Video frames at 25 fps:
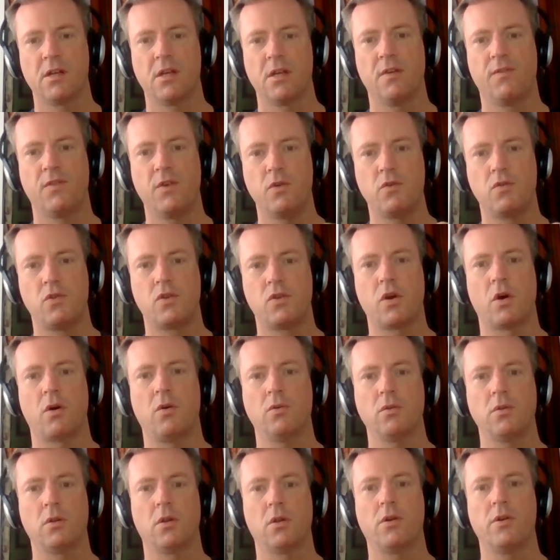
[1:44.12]
If you
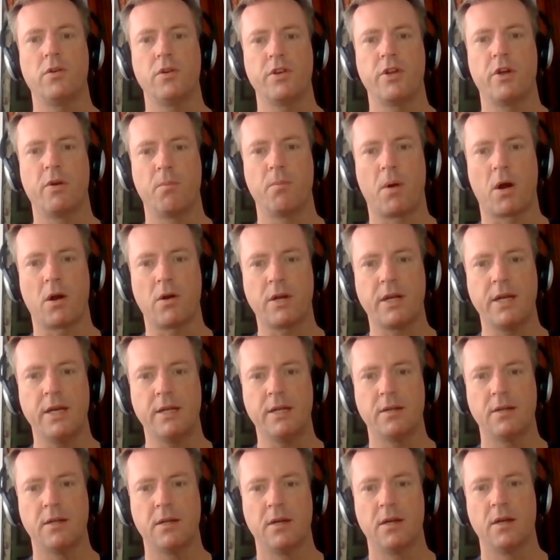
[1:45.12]
don't learn your
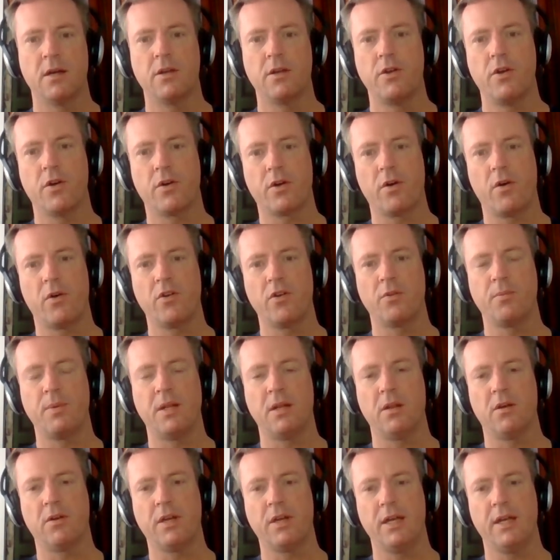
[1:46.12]
market, you're going to
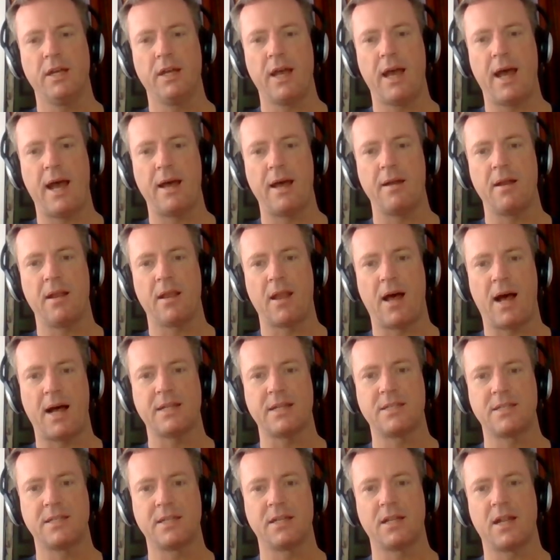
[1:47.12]
be looking at
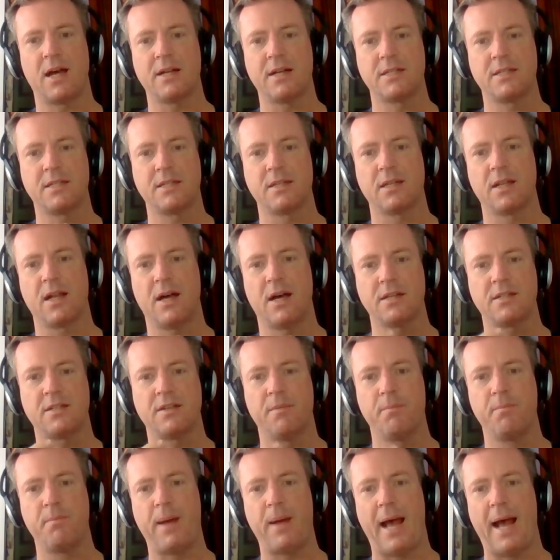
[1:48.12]
lots and lots and lots
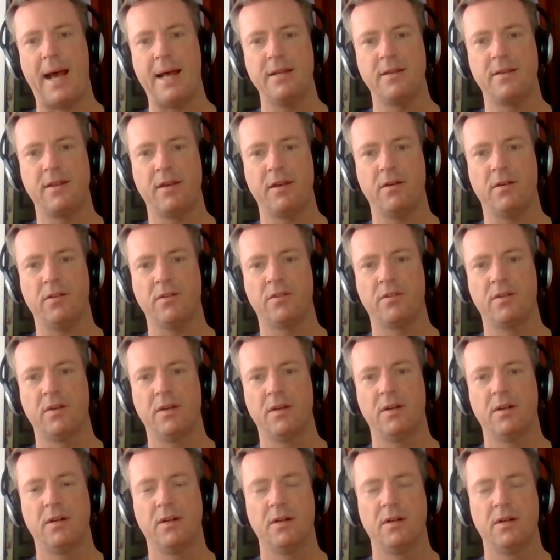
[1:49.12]
of bad deals,
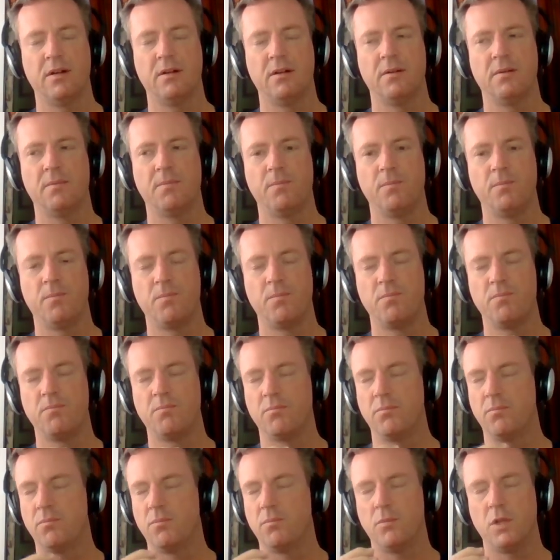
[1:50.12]

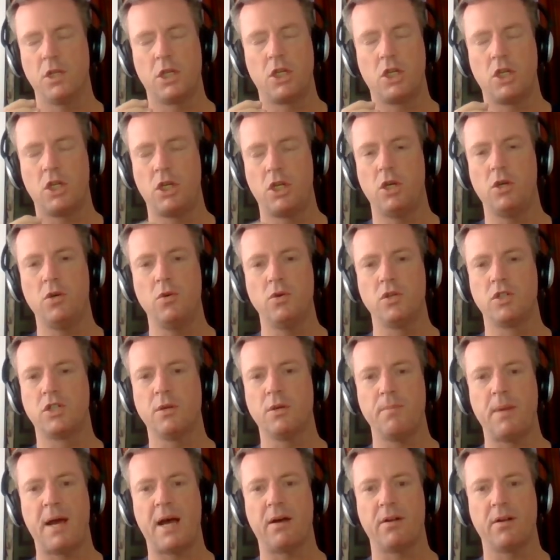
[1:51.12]
huge
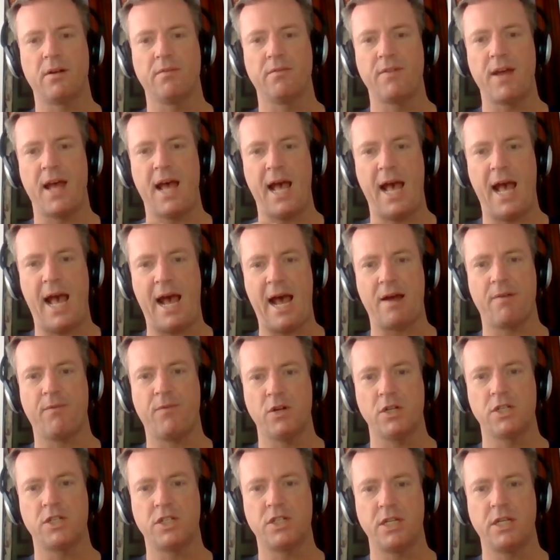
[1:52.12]
amount of
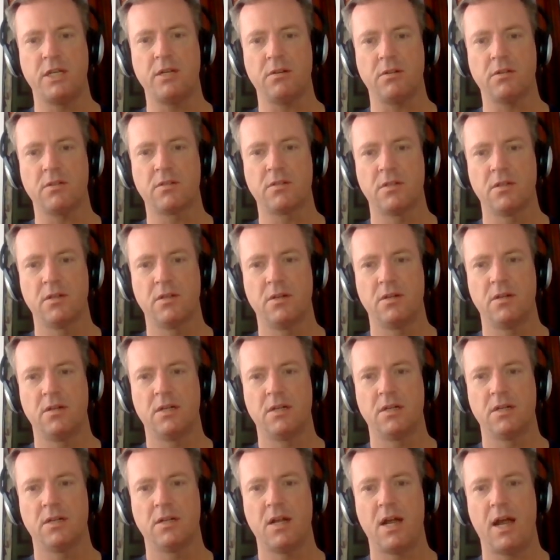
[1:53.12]
average deals,
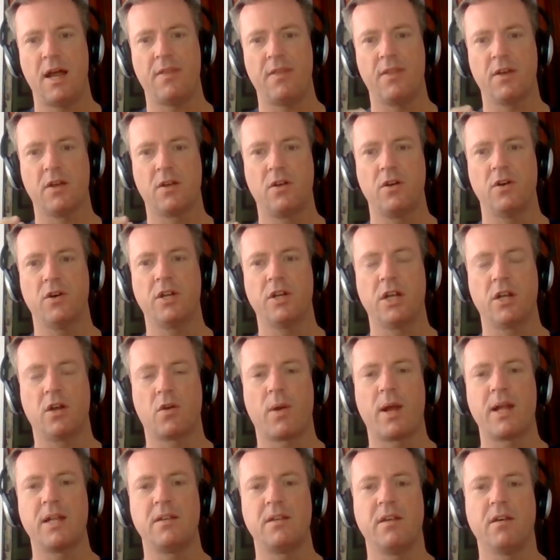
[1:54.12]
and the good and
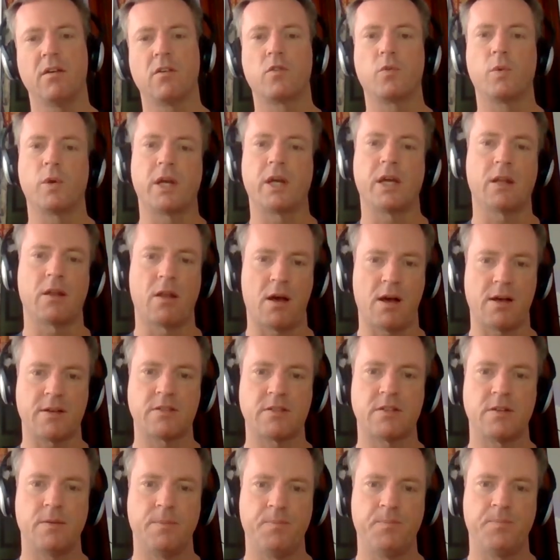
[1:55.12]
great deals will get
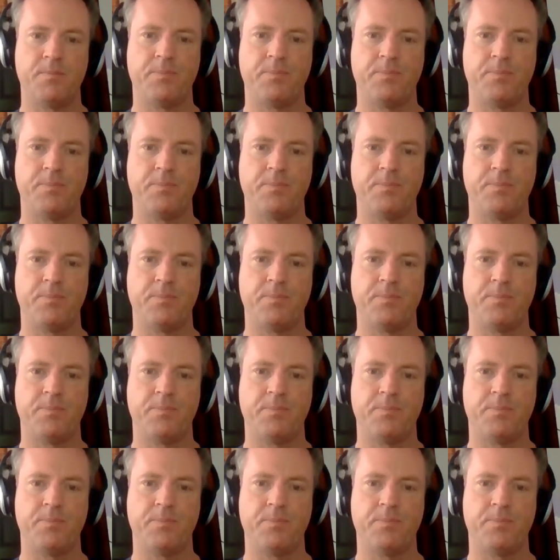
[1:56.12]
lost.